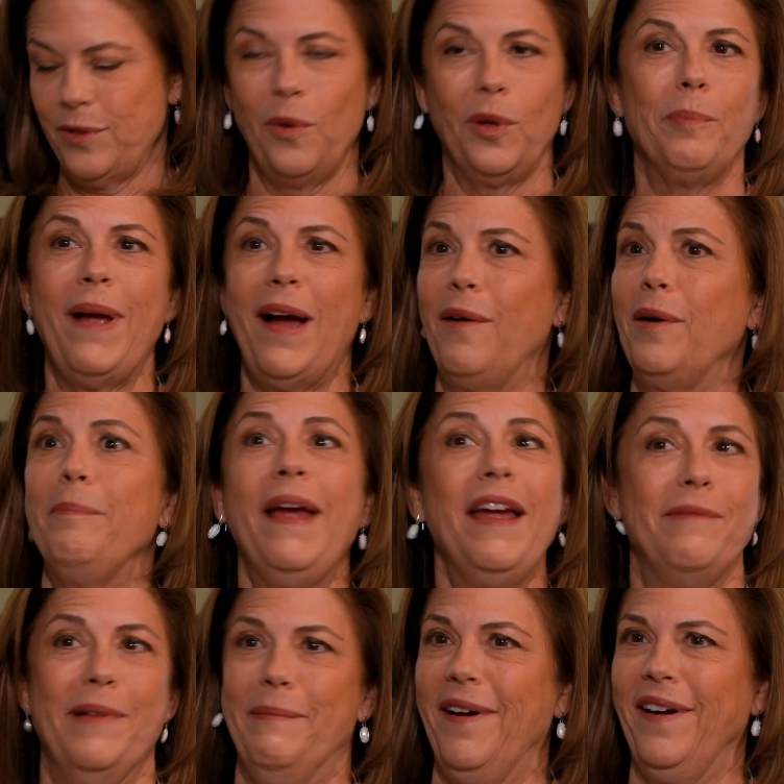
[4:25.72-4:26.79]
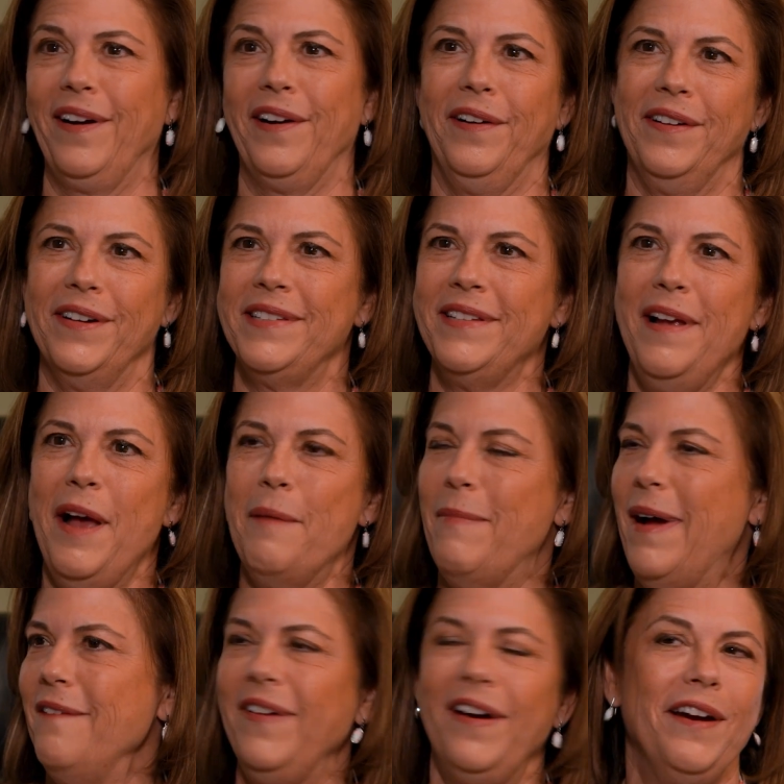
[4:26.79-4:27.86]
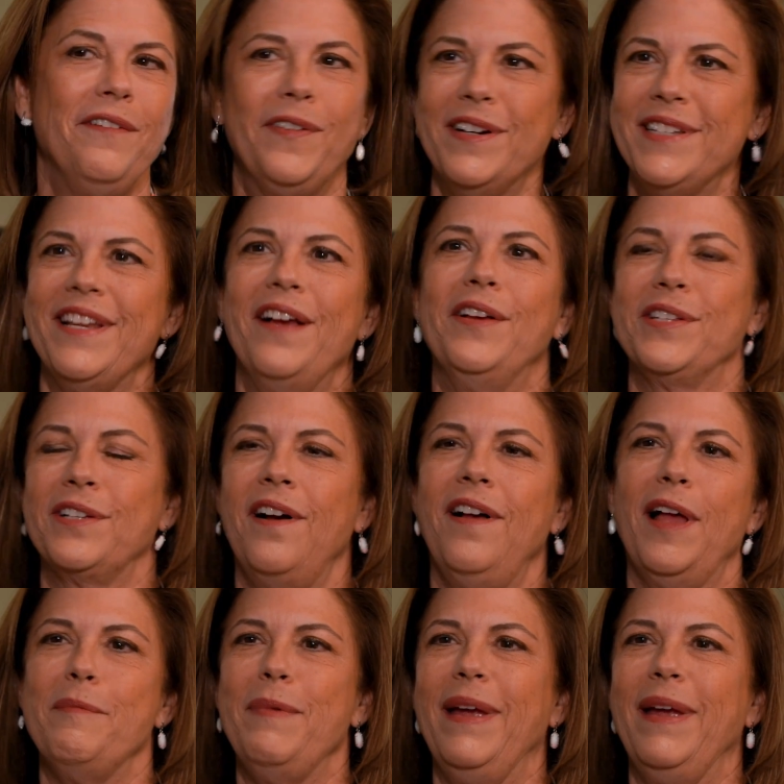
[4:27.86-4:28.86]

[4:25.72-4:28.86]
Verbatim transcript: solar powered pavement markers. My very first sales call, I